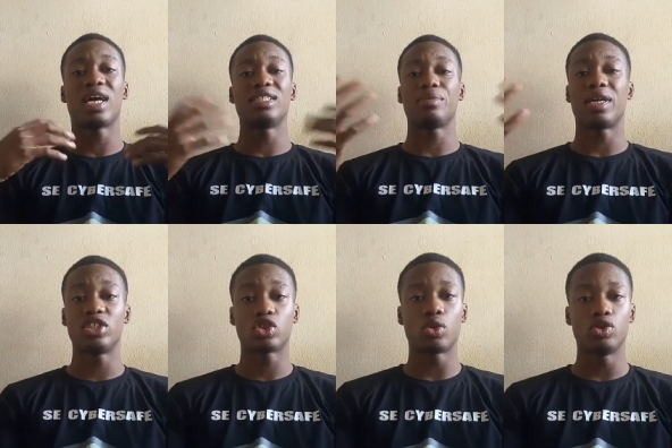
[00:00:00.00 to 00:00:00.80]
I can't
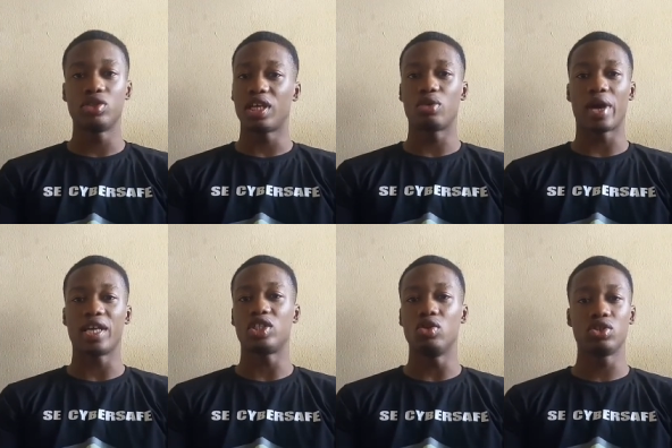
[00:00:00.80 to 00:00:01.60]
imagine someone doing
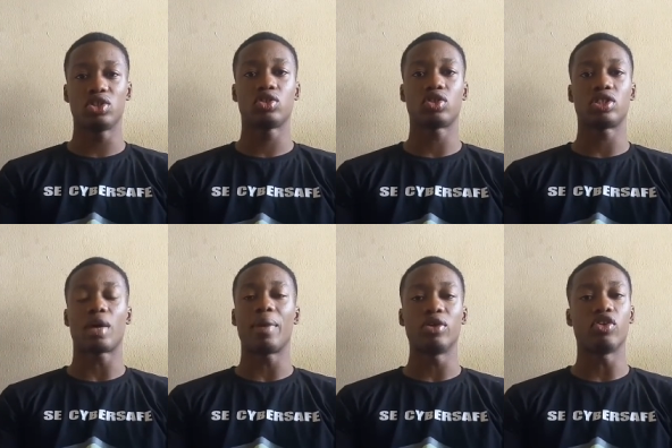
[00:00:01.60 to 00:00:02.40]
NYSC losing such
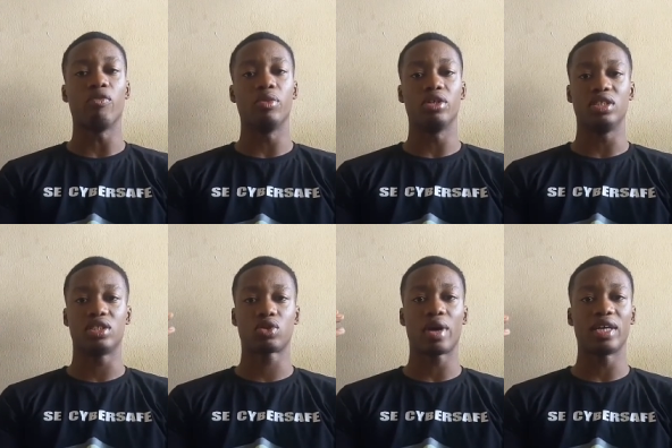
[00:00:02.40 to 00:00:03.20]
amount of money.
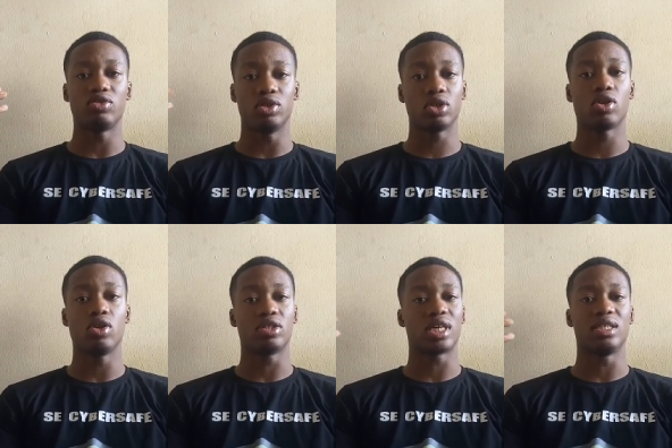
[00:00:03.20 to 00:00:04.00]
It's quite
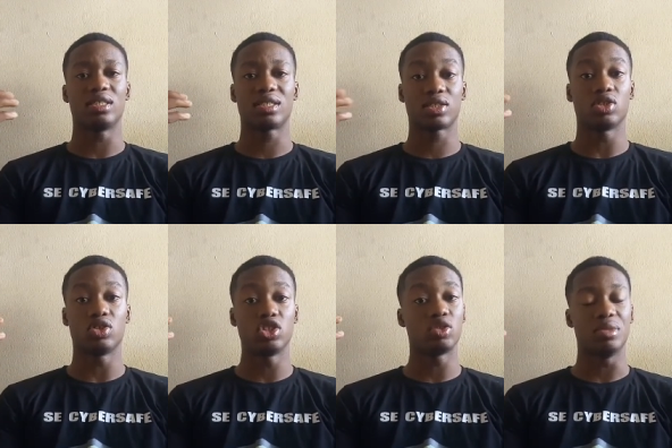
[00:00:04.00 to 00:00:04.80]
ridiculous and it's
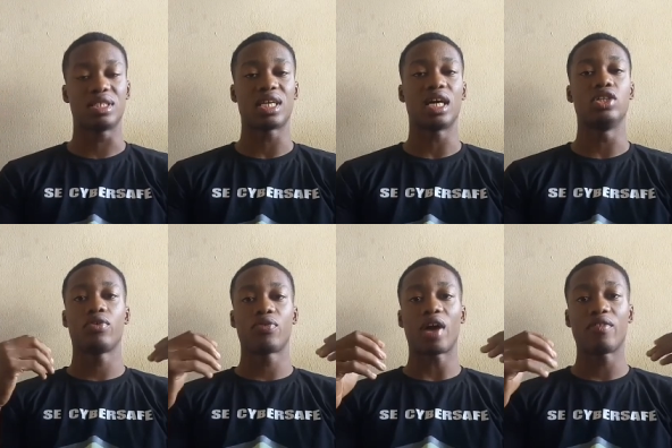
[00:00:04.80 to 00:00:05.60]
going to be sad.
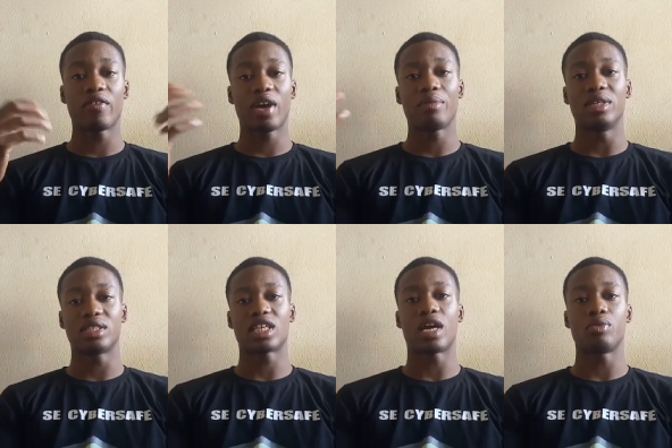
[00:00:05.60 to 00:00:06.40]
If you have ever
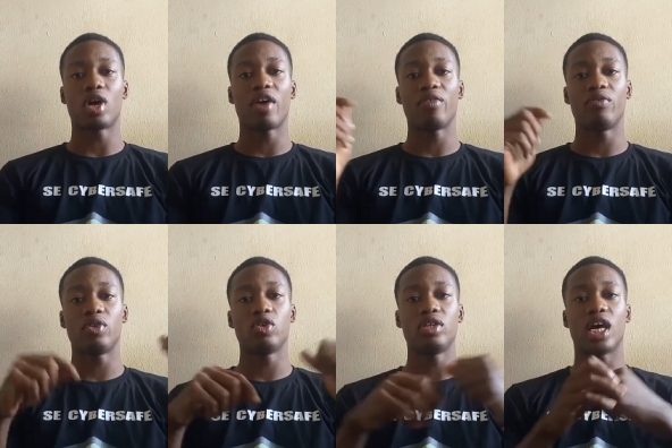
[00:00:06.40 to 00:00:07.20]
been scammed, you have a
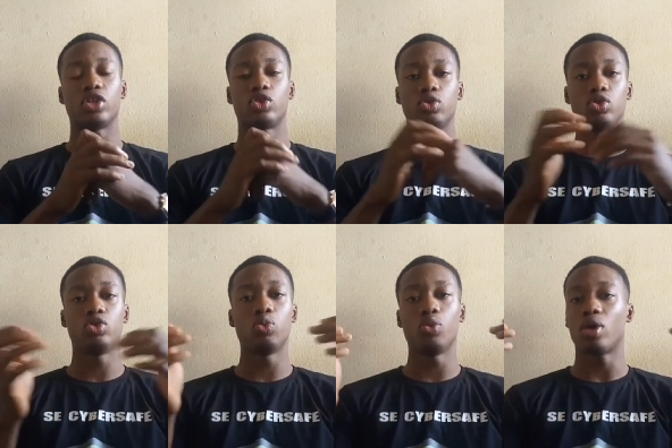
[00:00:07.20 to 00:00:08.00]
video that
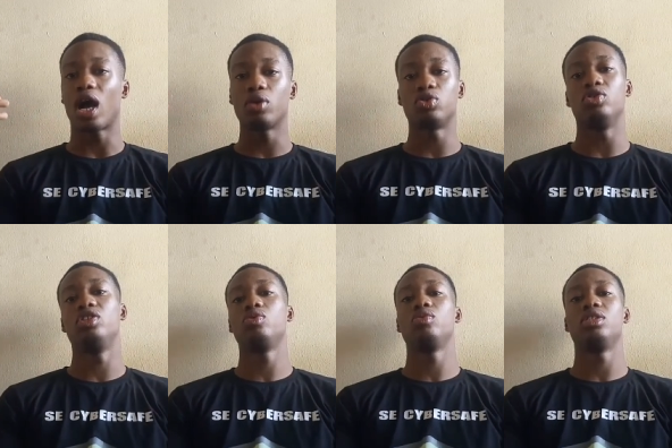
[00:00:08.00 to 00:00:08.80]
shows you how to
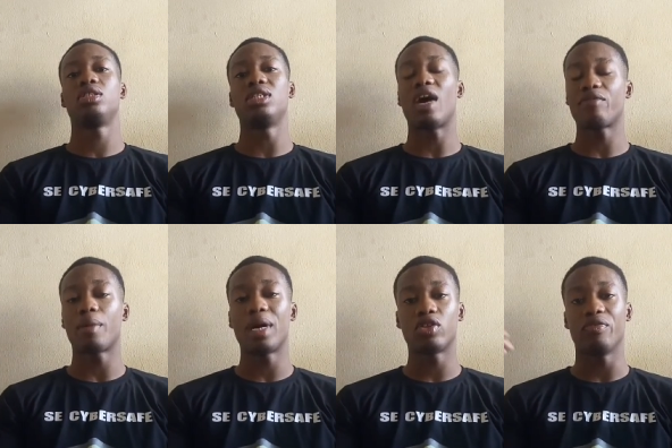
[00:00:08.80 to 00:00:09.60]
deal with the
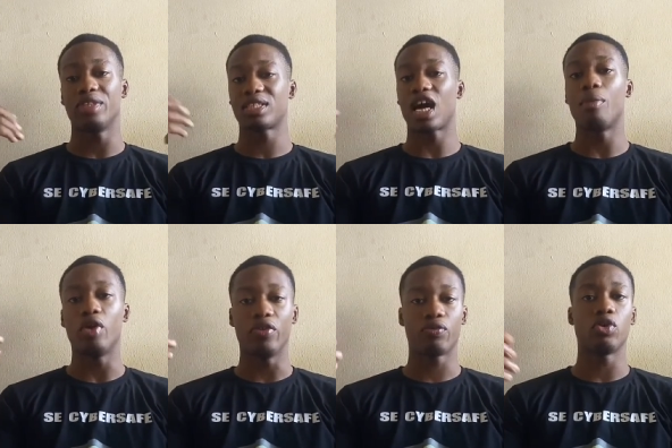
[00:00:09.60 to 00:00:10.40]
aftermath of a scam
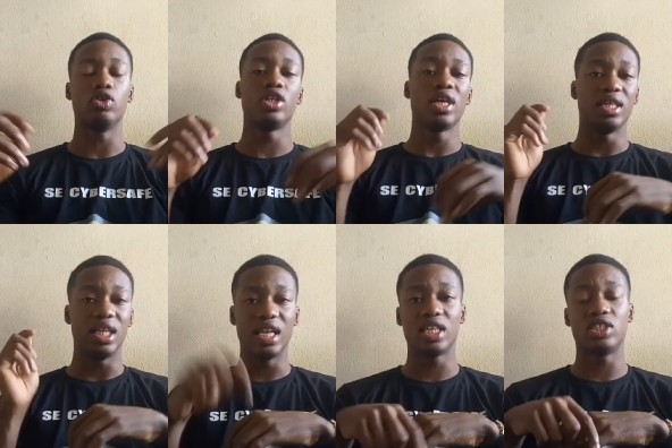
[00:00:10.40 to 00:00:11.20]
or a fraud.
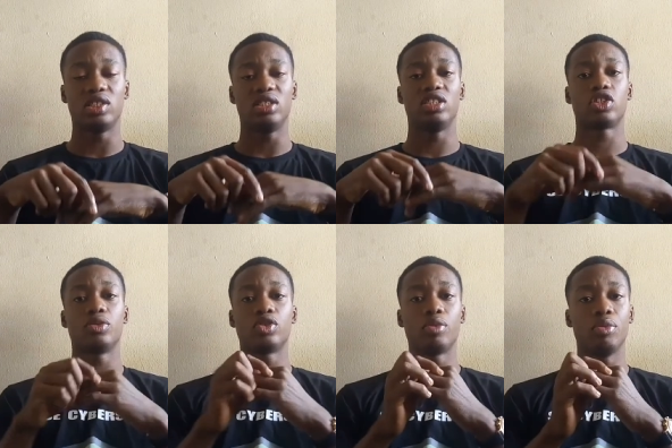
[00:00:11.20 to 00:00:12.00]
The link is in the
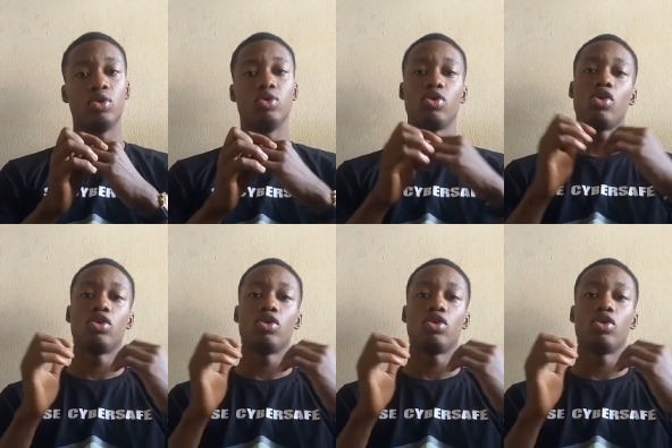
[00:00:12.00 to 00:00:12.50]
description below.